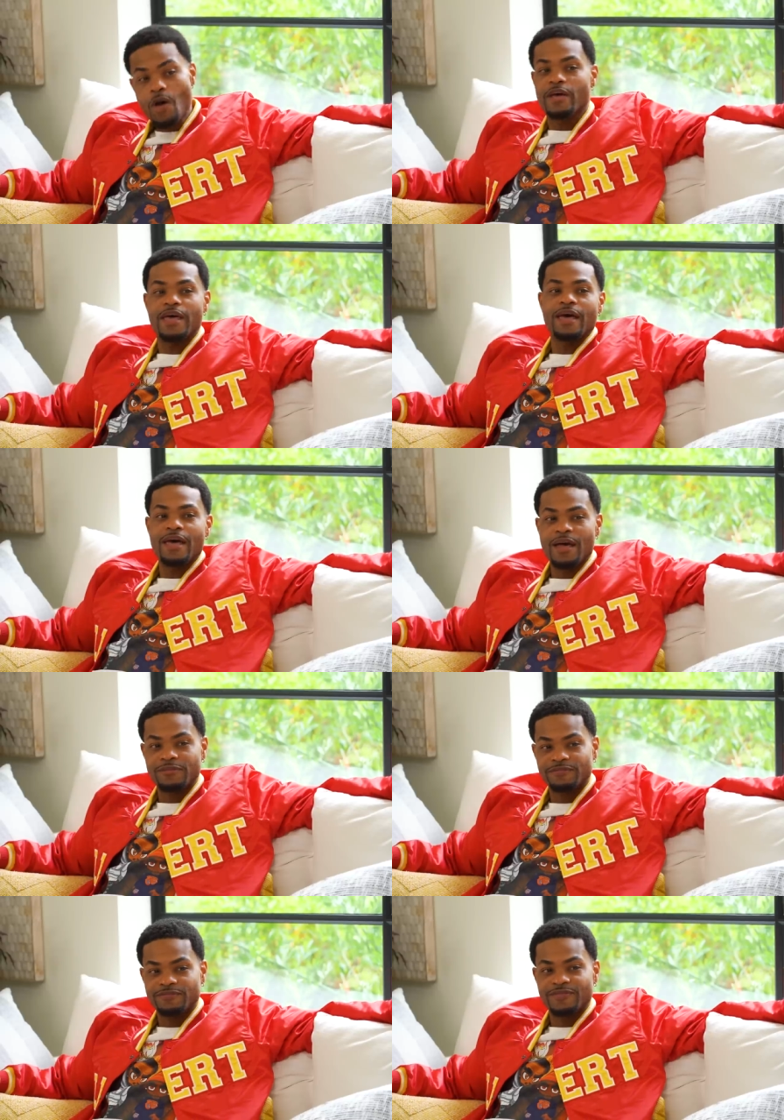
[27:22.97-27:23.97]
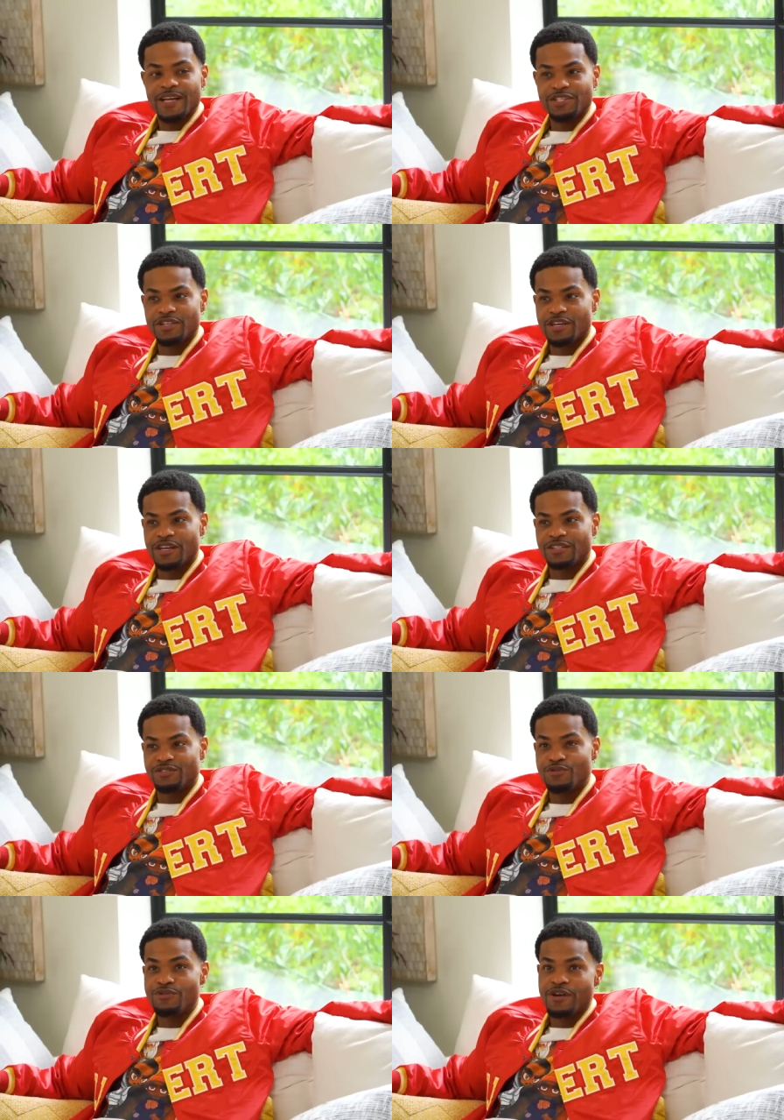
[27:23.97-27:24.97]
Oh yeah, yeah. I and took a
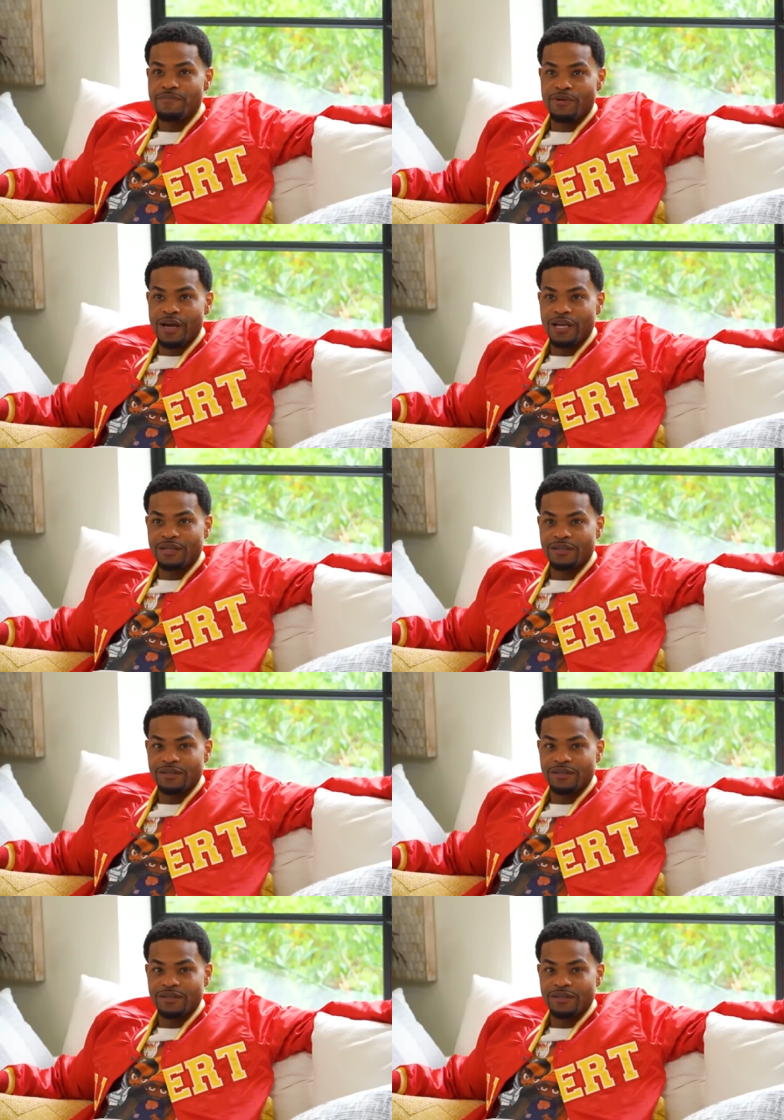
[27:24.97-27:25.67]
two-year break.